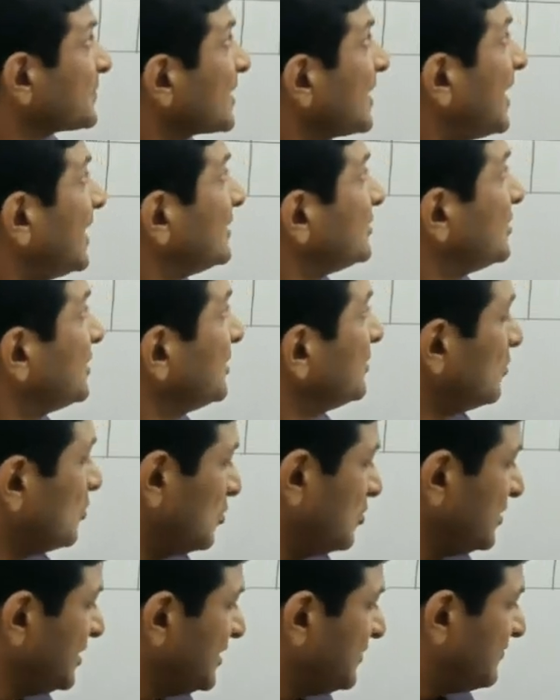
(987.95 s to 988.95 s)
I think
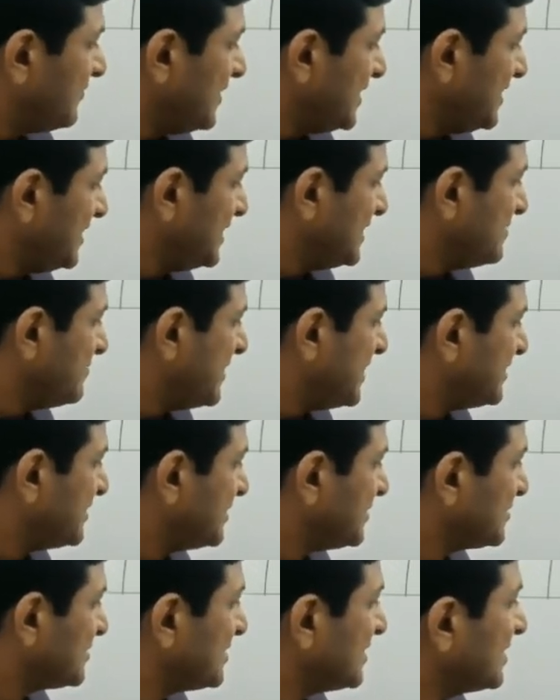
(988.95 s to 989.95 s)
only one element
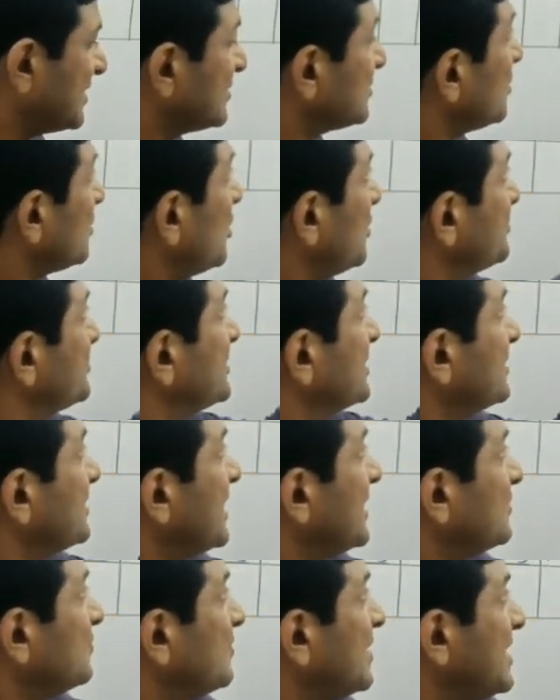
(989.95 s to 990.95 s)
is there. Observe
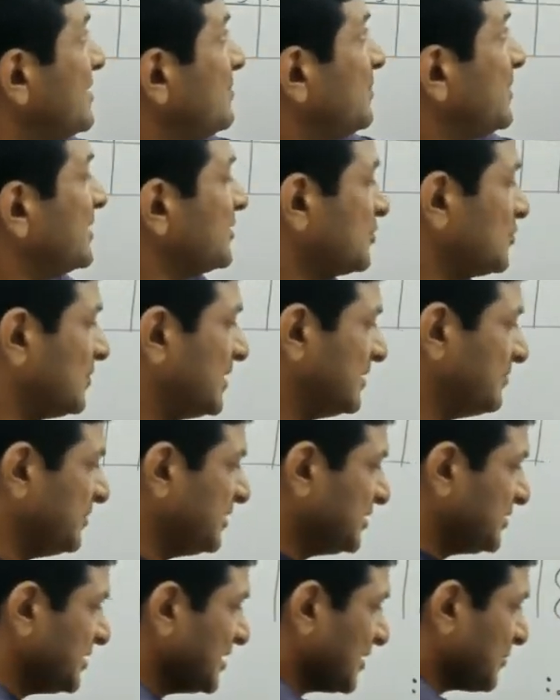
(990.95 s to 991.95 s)
that 1 plus 1
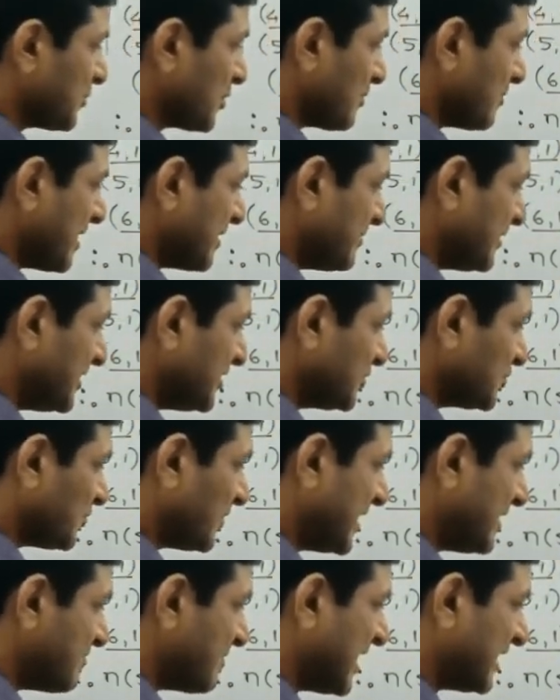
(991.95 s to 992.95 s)
means here probability is
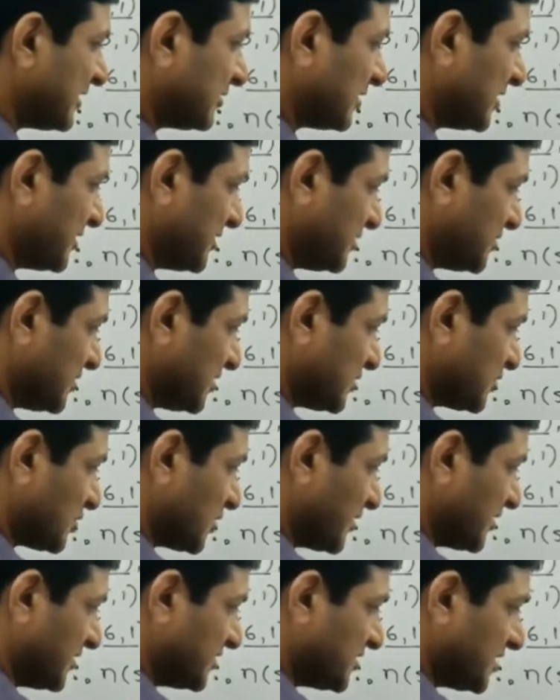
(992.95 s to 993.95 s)
1 by 36.
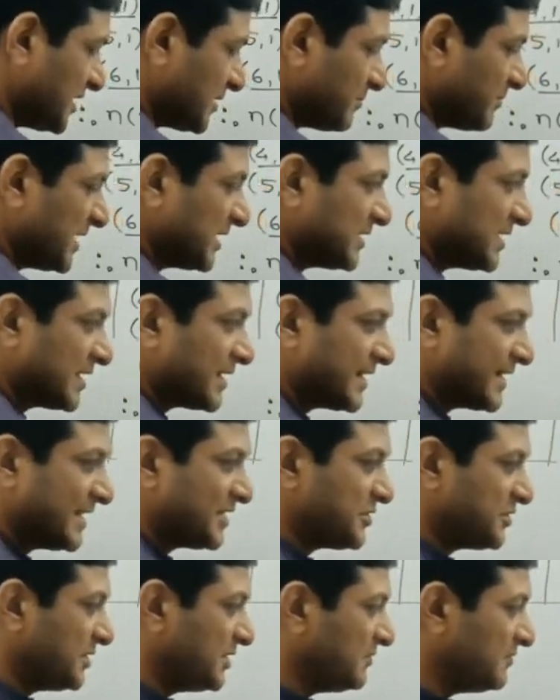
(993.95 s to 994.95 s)
Sorry, make the
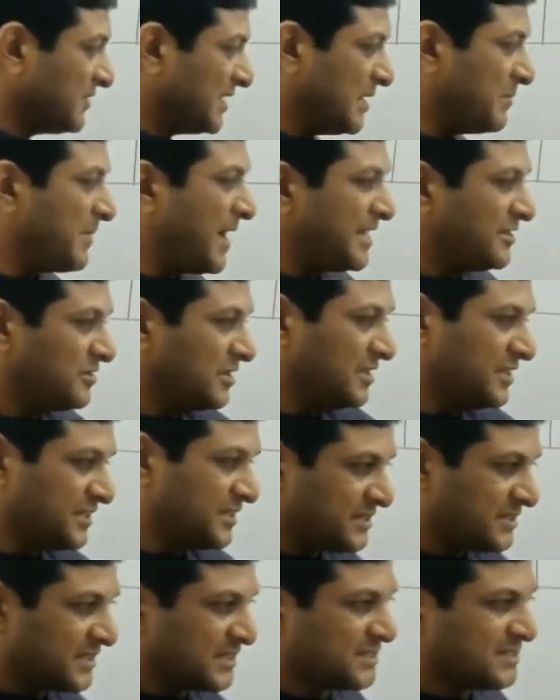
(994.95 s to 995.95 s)
correction, 1 by
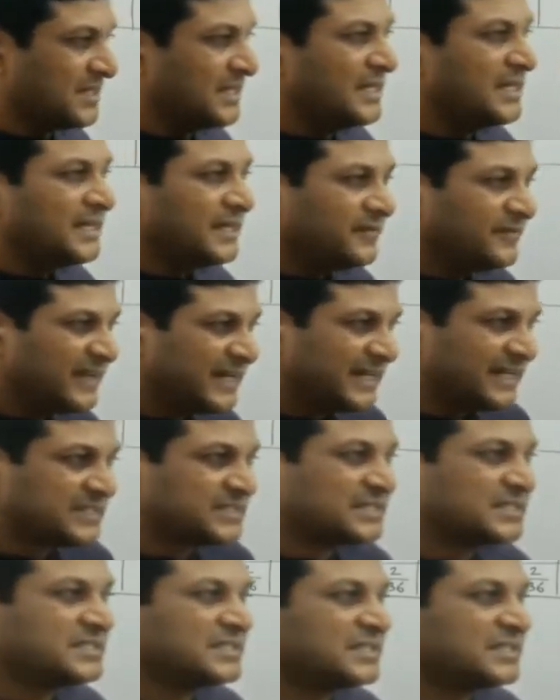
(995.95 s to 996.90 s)
36. When x is